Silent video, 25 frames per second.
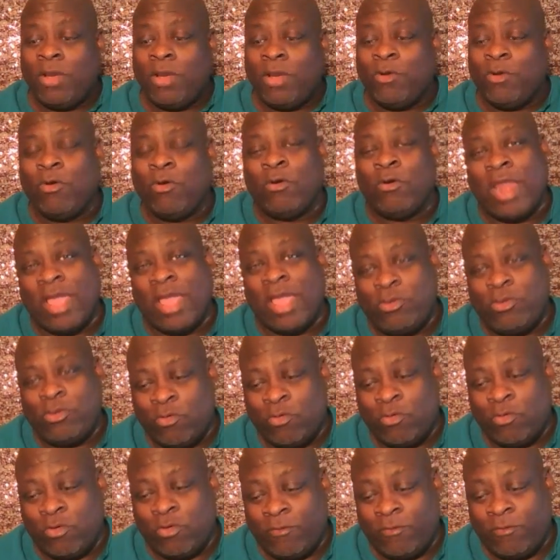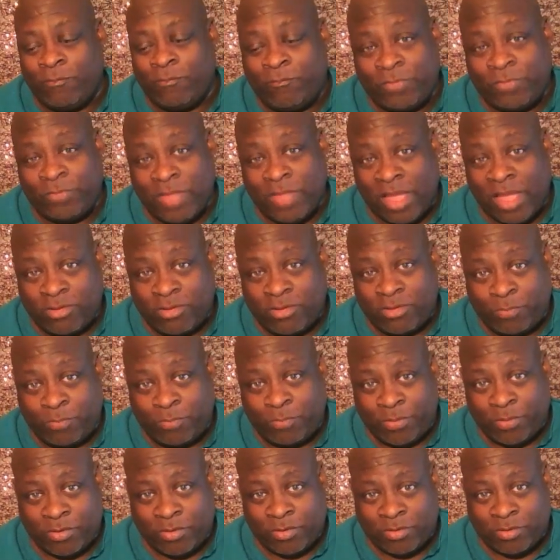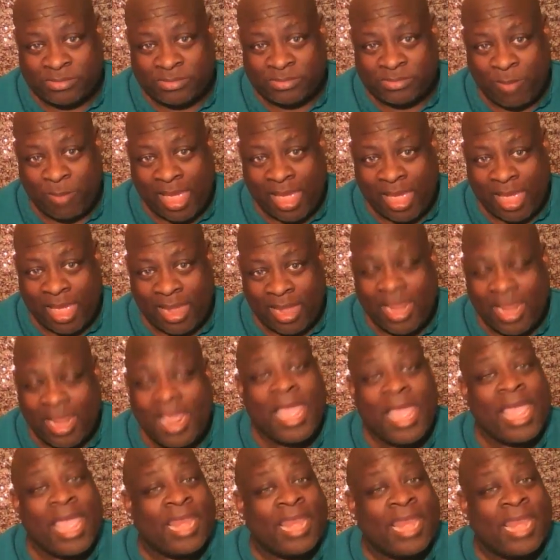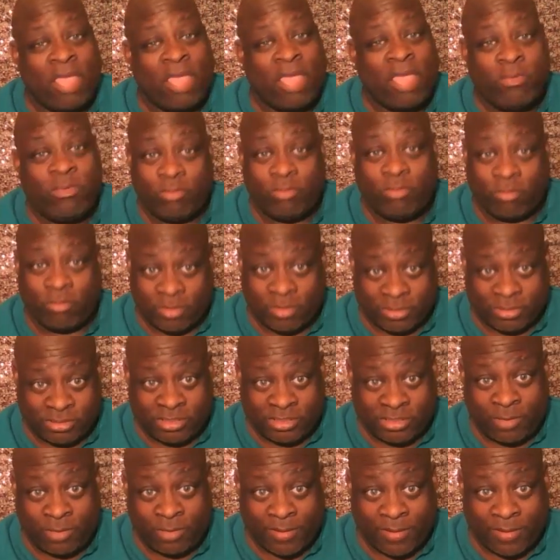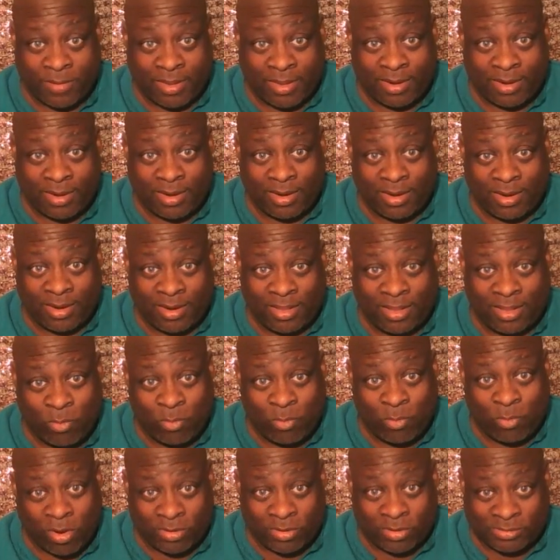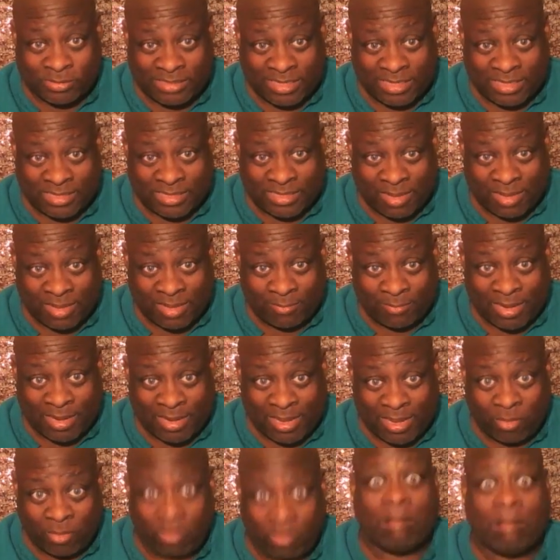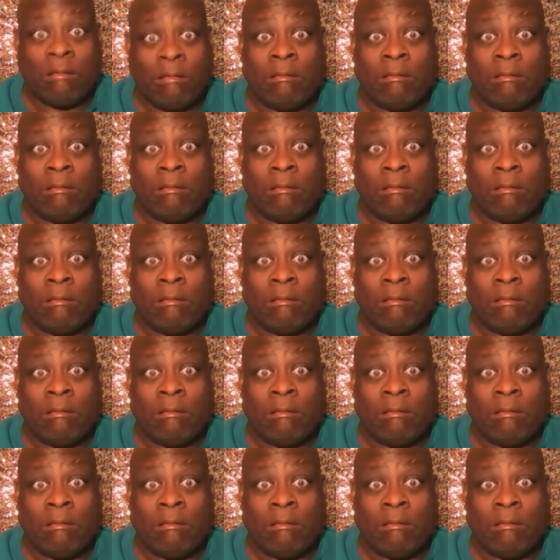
girl, now you put on the spot. And now you looking stupid. You all see the thumbnail.